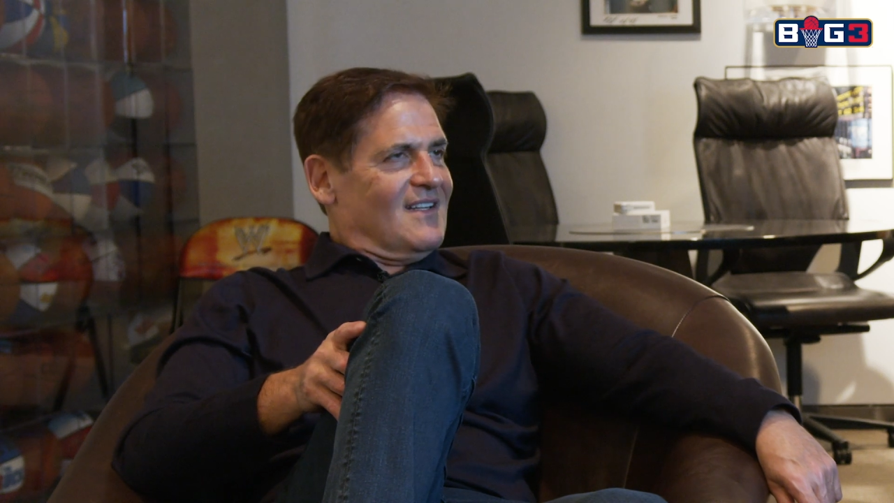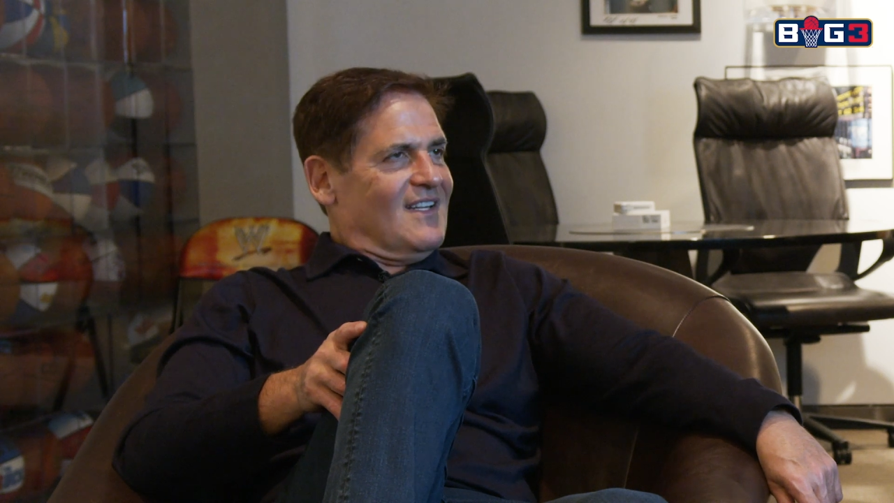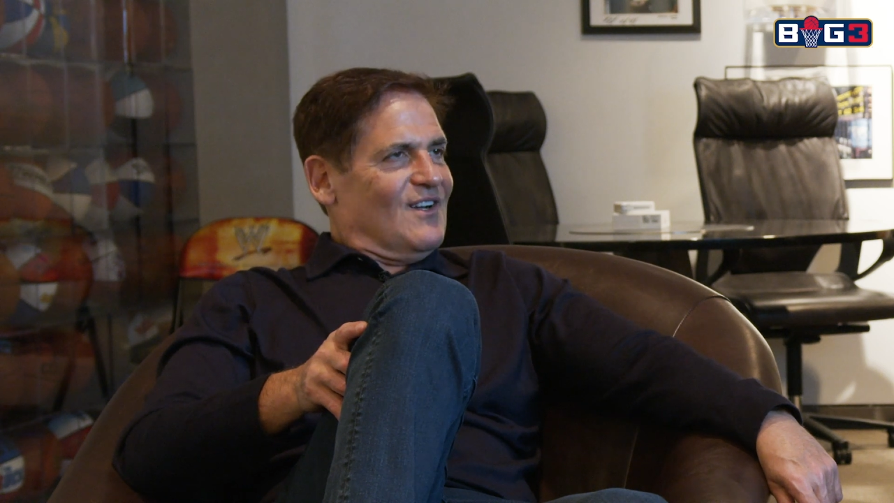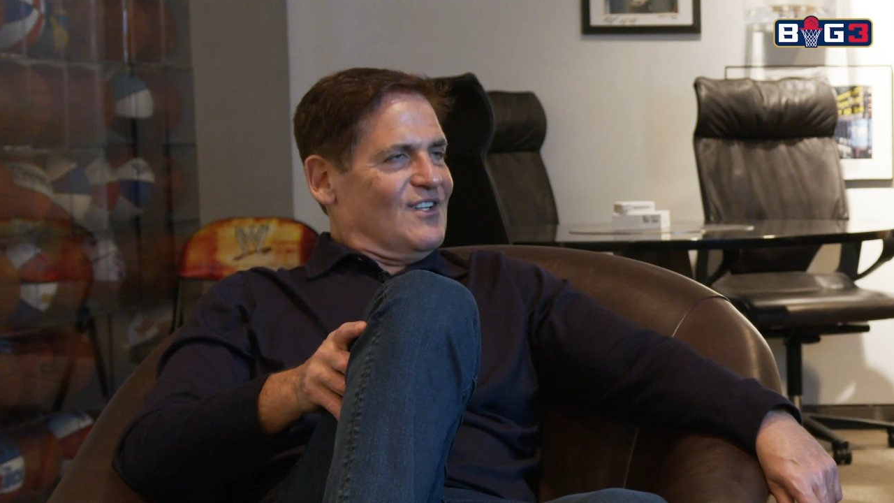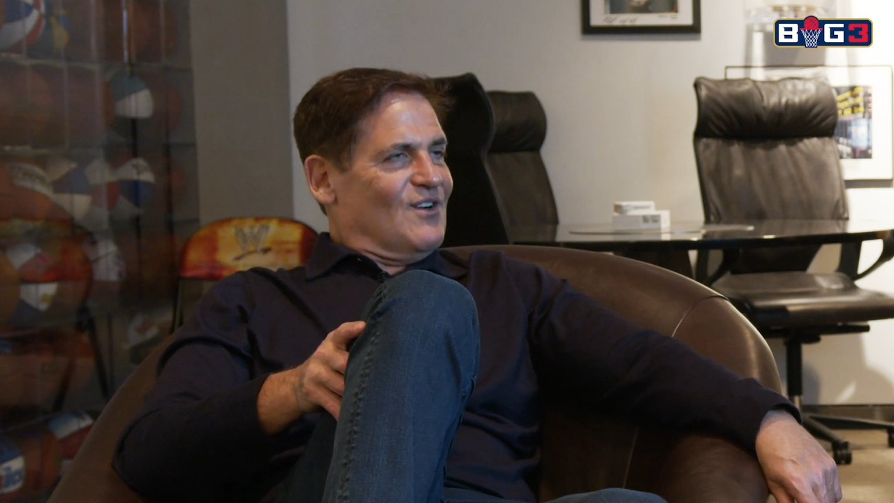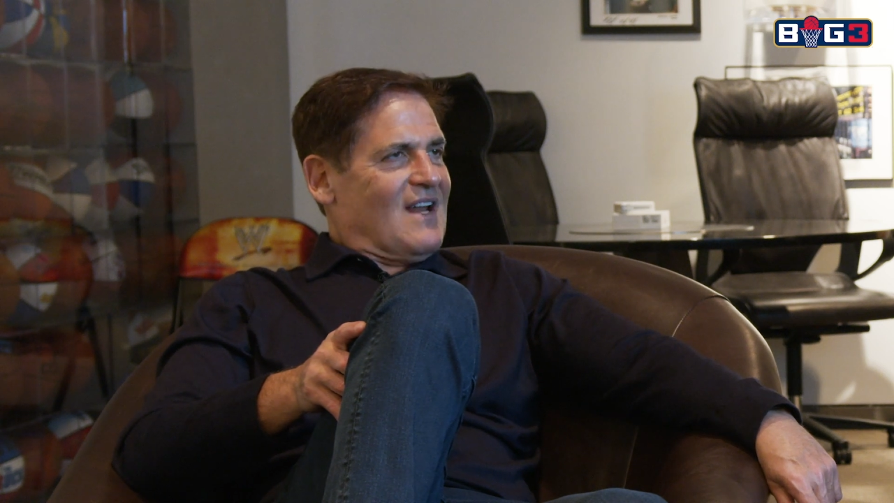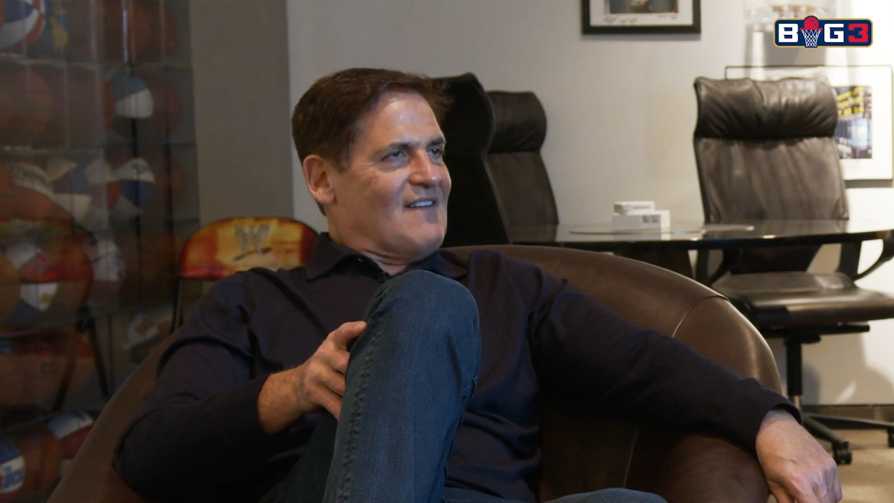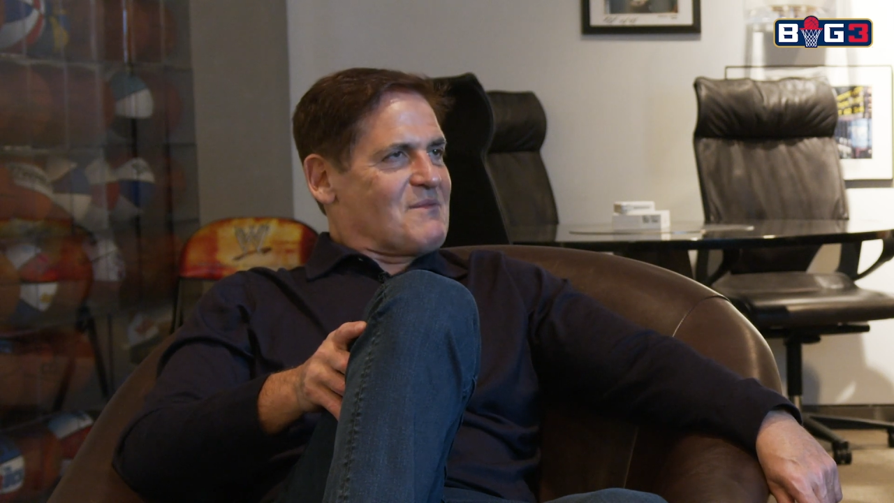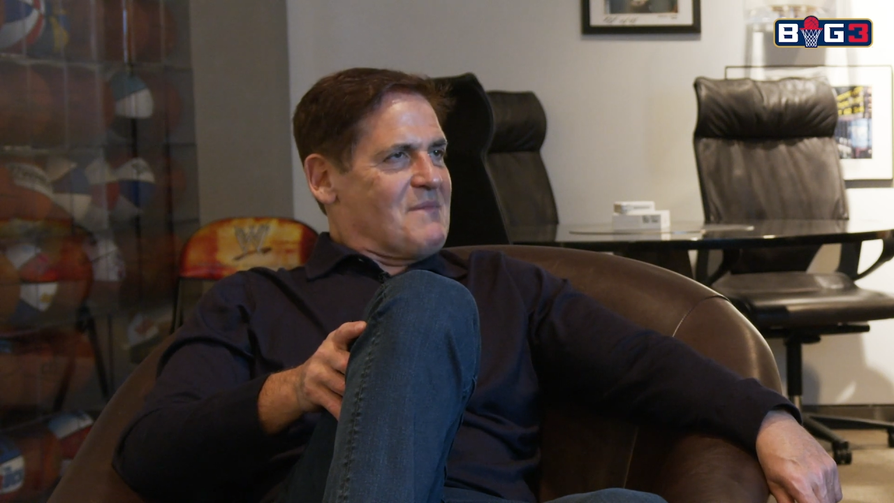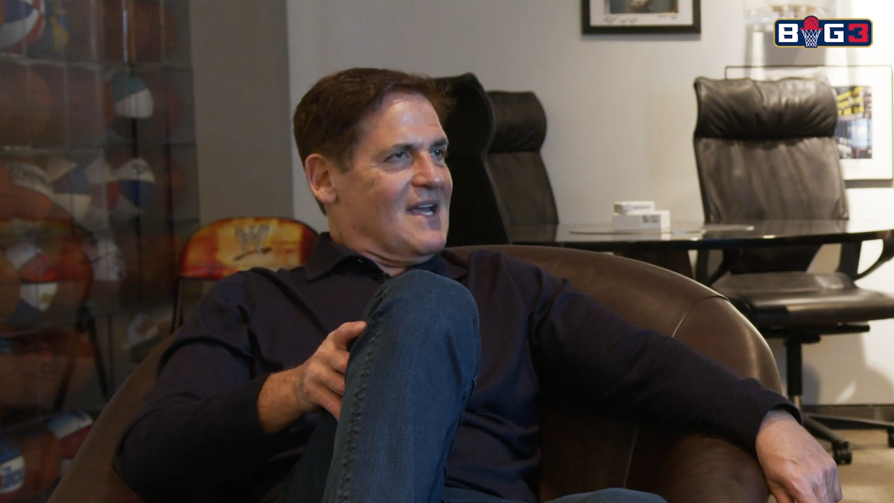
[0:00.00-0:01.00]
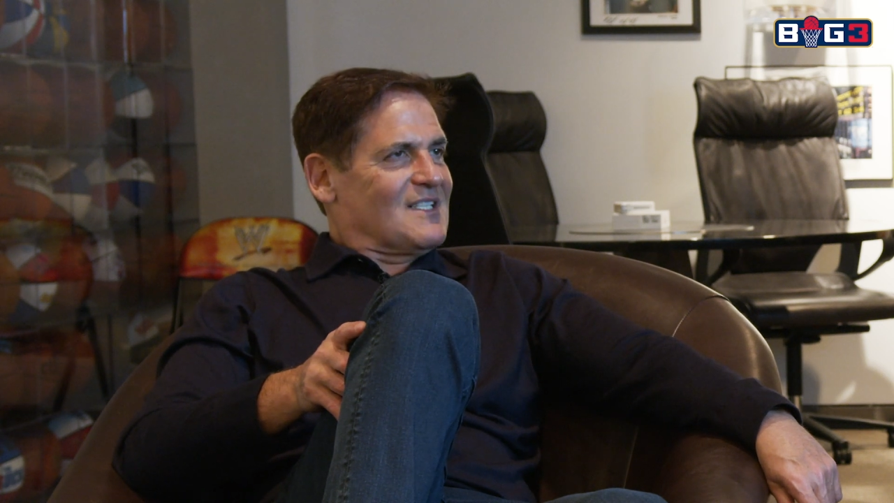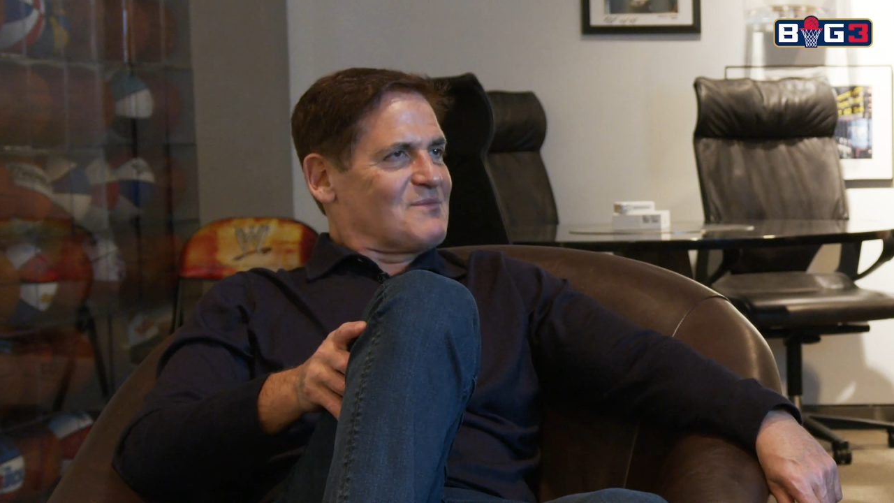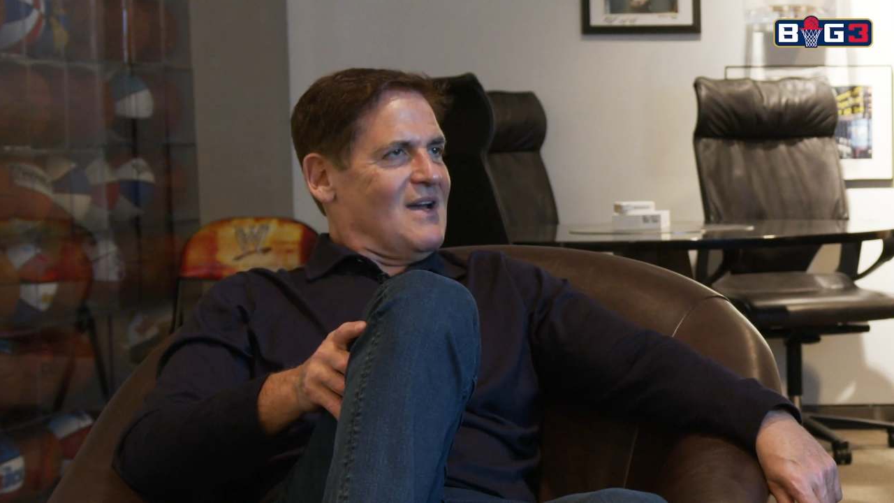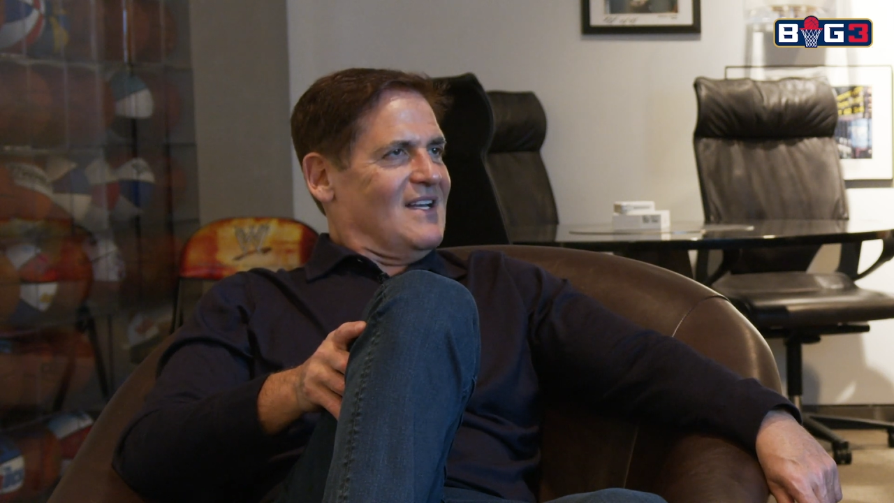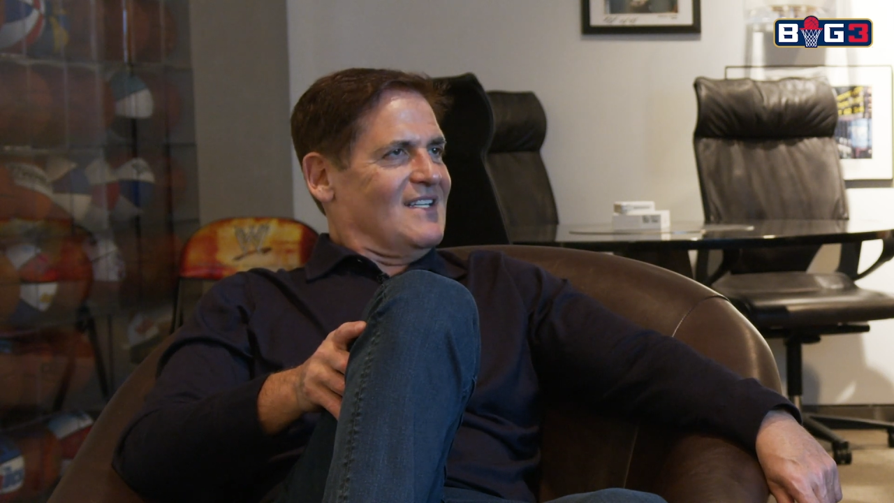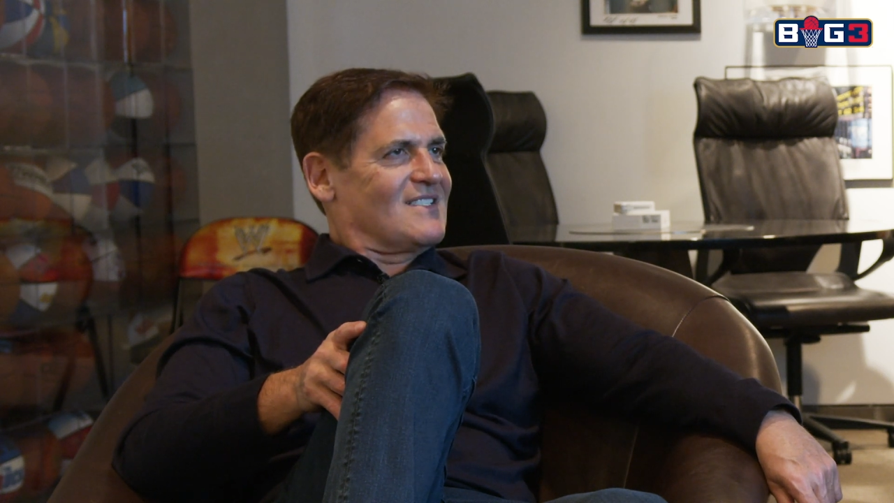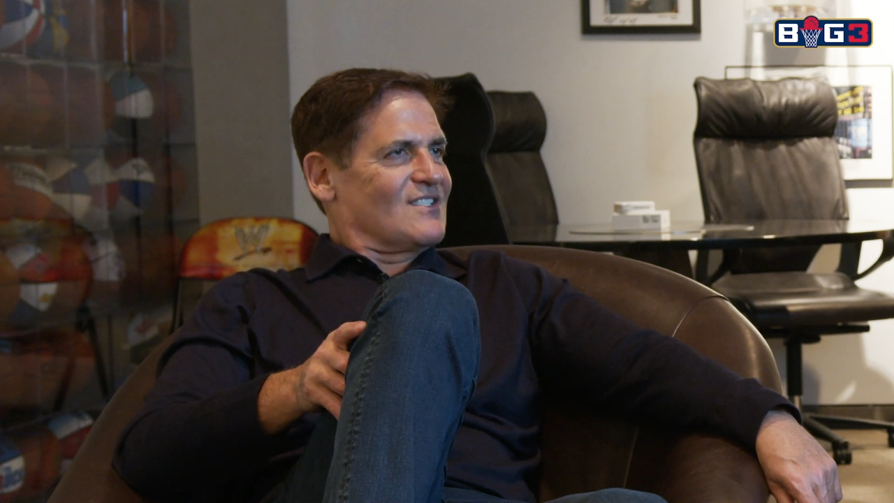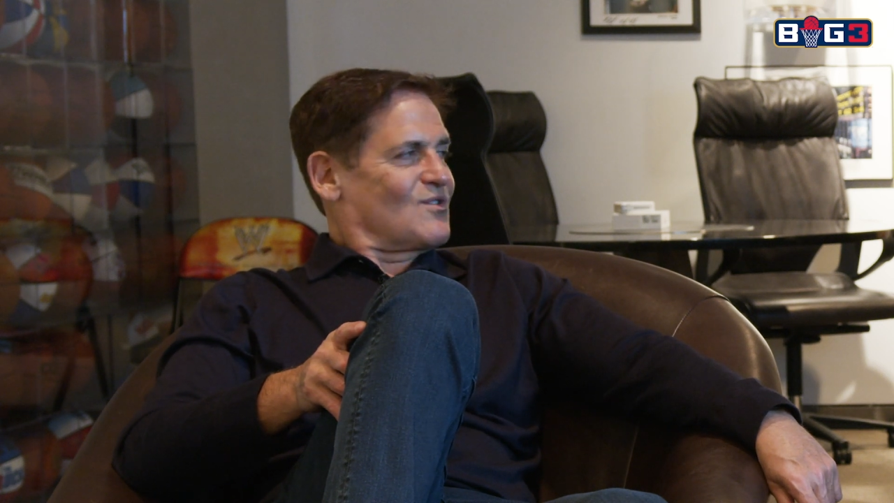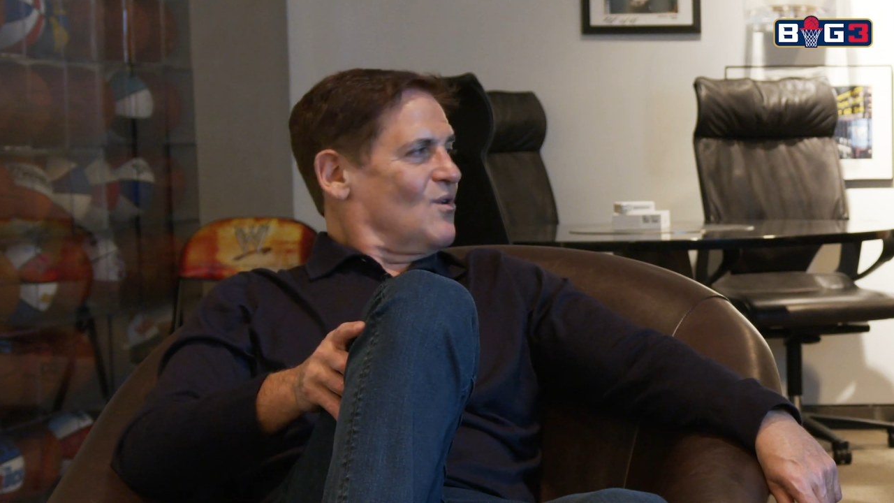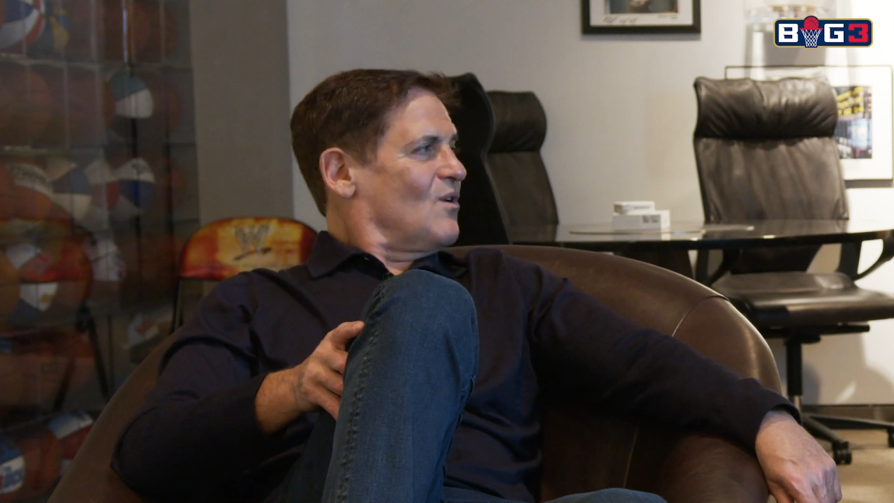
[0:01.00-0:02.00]
you don't have to make as many to
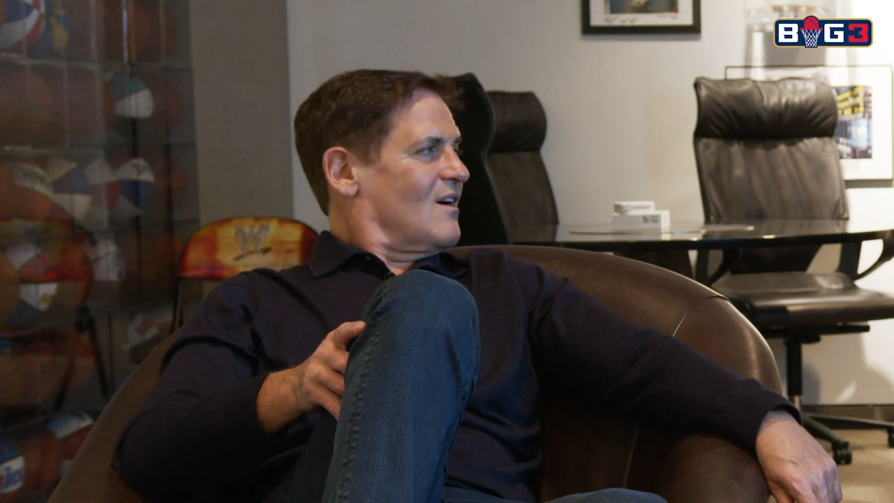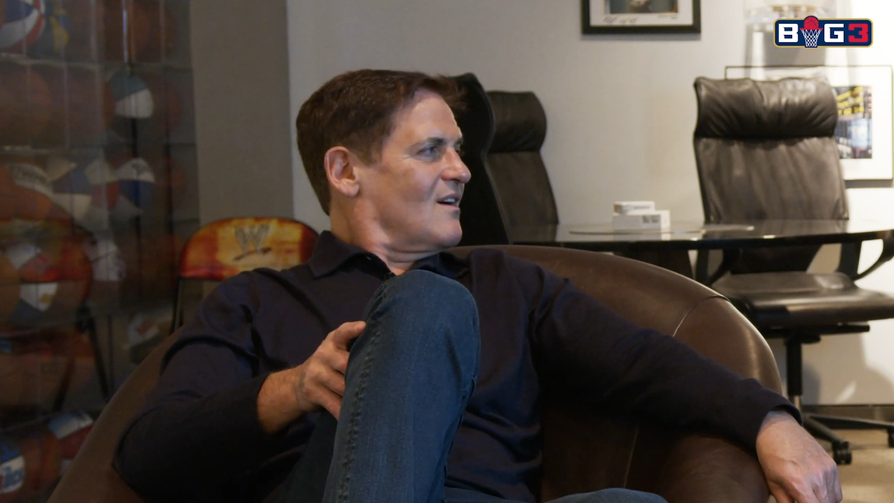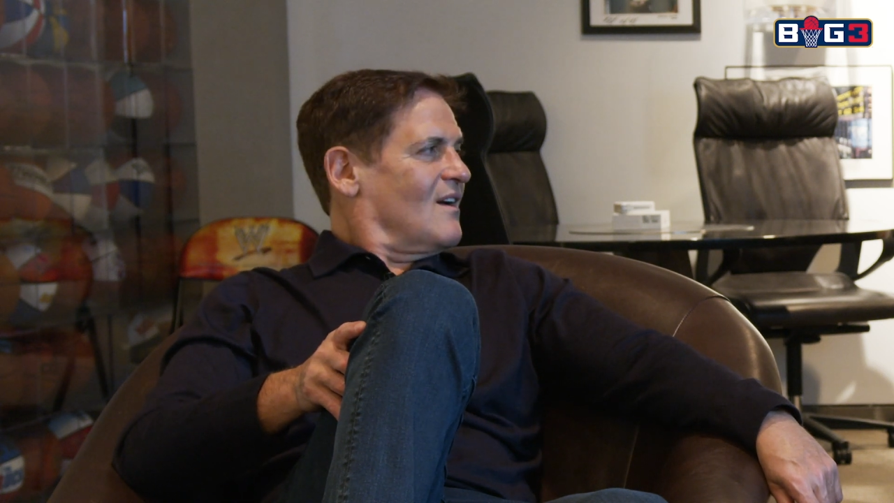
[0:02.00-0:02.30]
score.